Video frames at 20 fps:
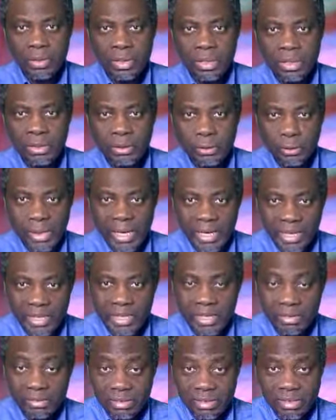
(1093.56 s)

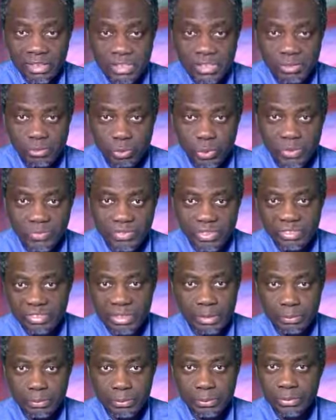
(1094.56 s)
encountered these 12
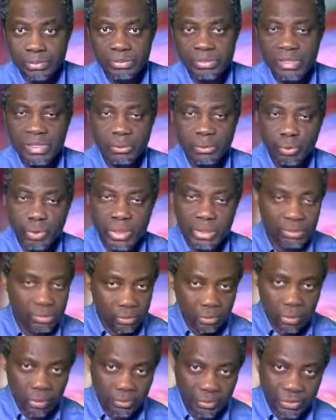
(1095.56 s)
disciples that were
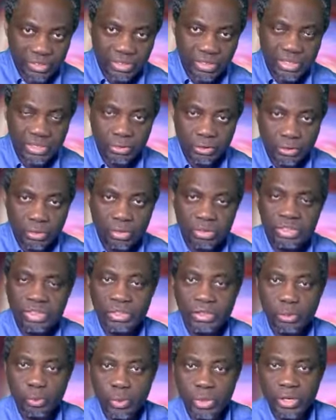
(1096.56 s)
obviously taught
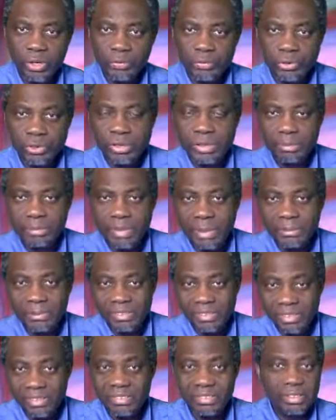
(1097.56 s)
in the way of John the
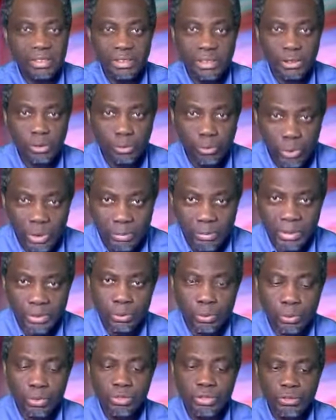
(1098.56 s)
Baptist. They didn't know about
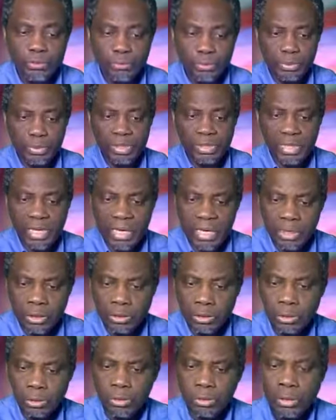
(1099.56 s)
the Holy Spirit,
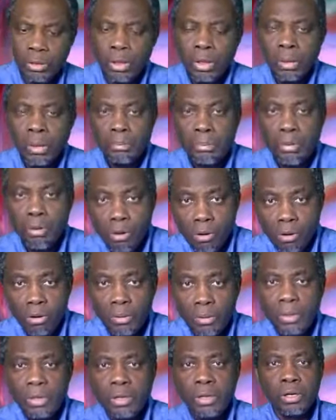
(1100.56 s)
and
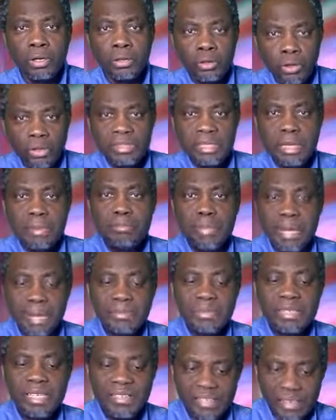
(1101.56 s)
Paul got them
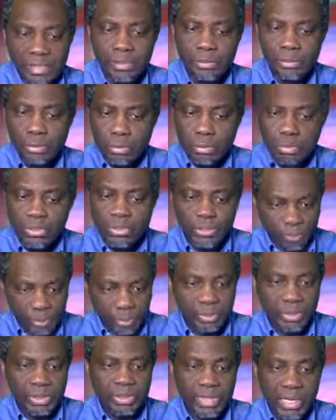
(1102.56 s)
baptized in the Holy
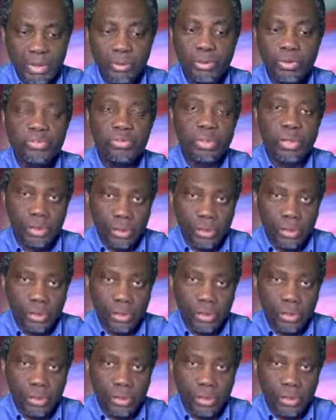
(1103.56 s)
Spirit. That was